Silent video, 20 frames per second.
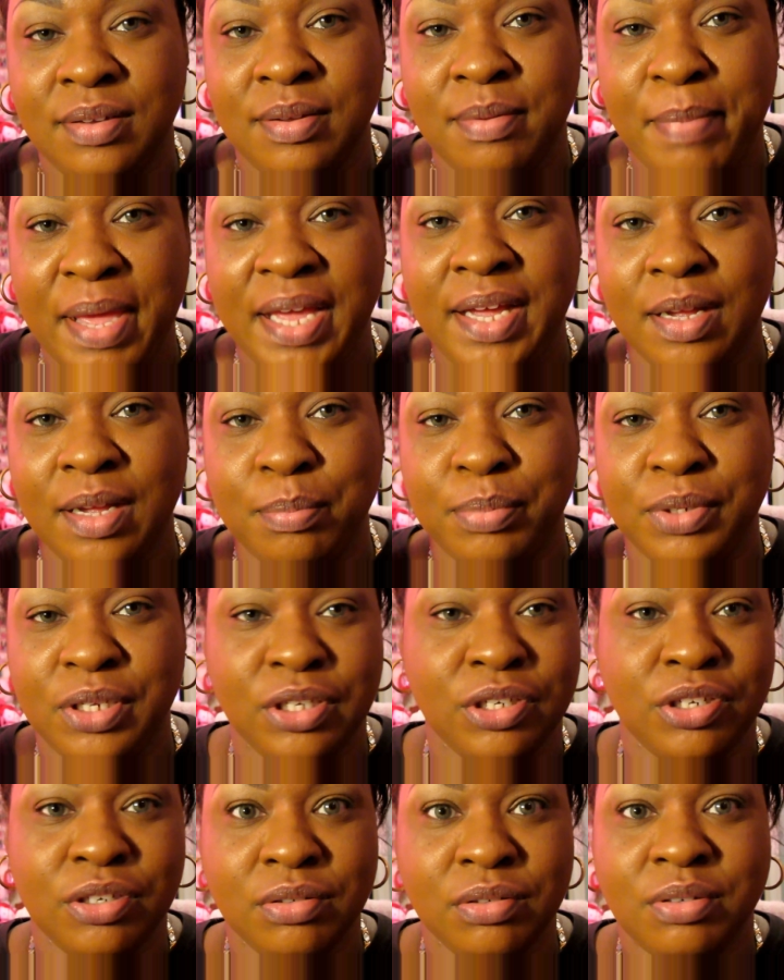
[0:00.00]
makeup
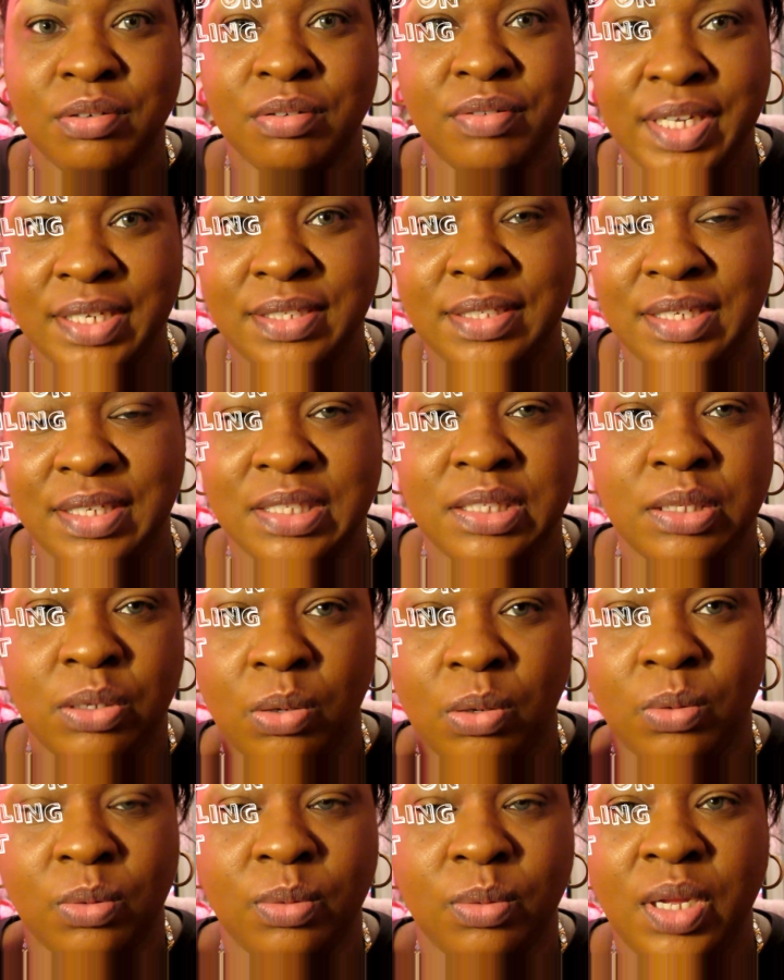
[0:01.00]
look crazy
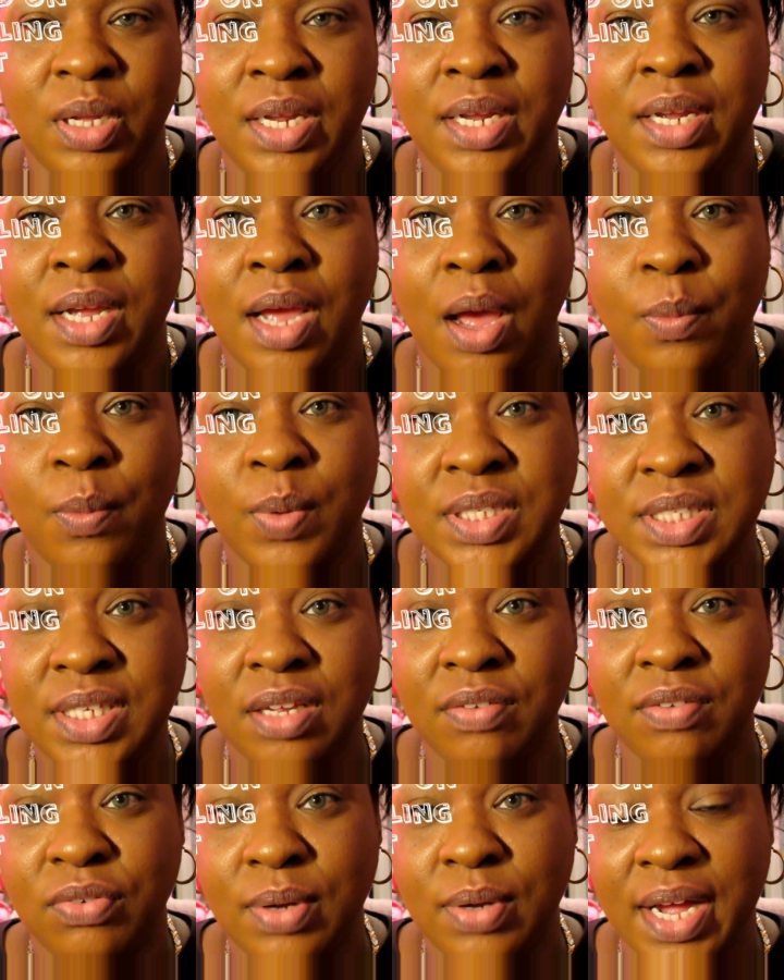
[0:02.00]
so I wanted to
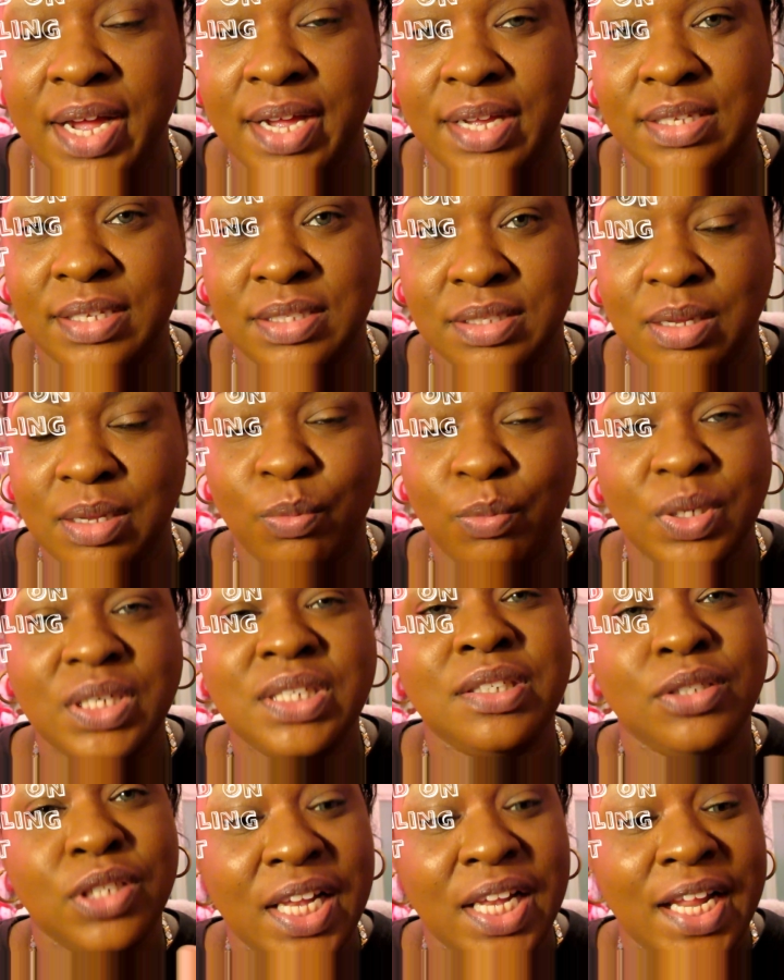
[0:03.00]
give you guys I
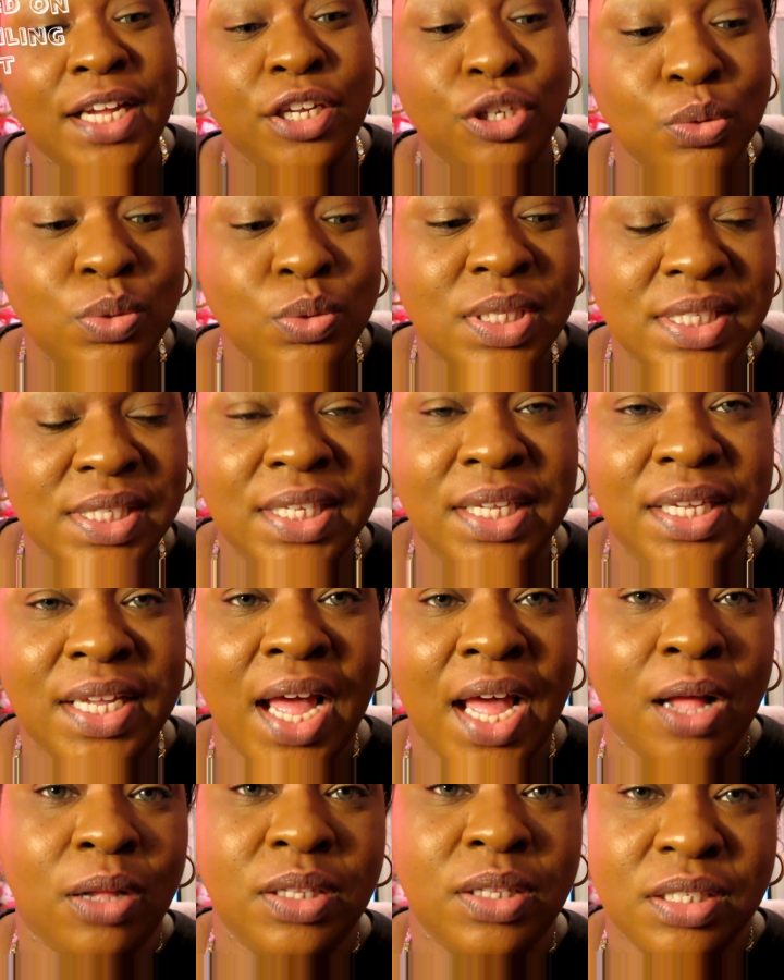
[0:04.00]
wanted to let you see
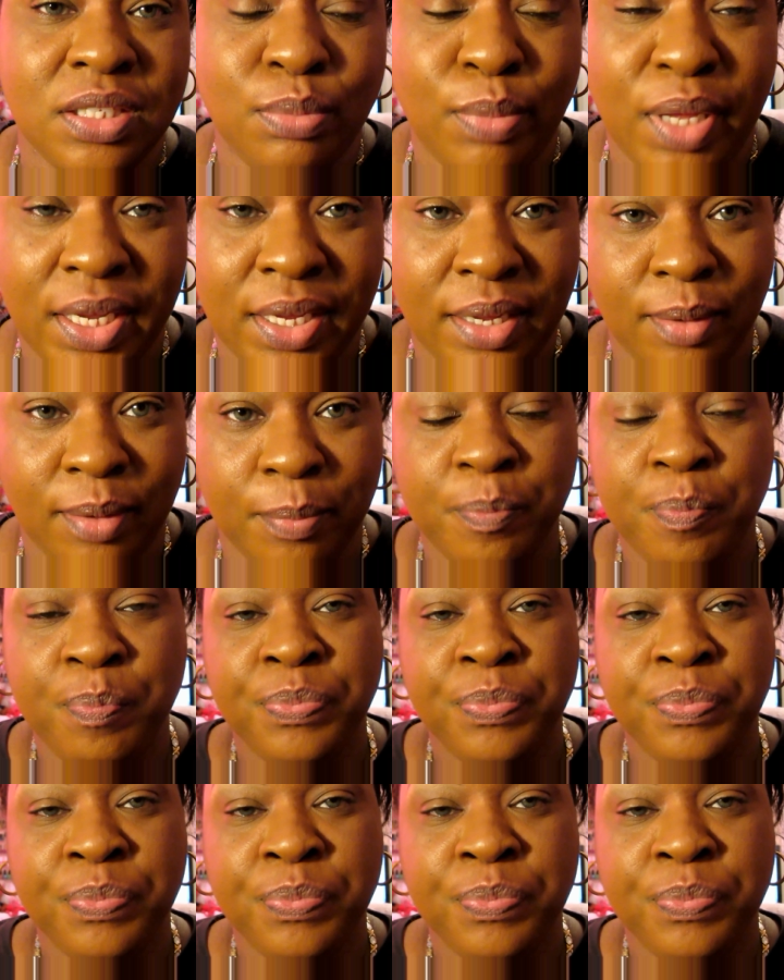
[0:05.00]
how this makeup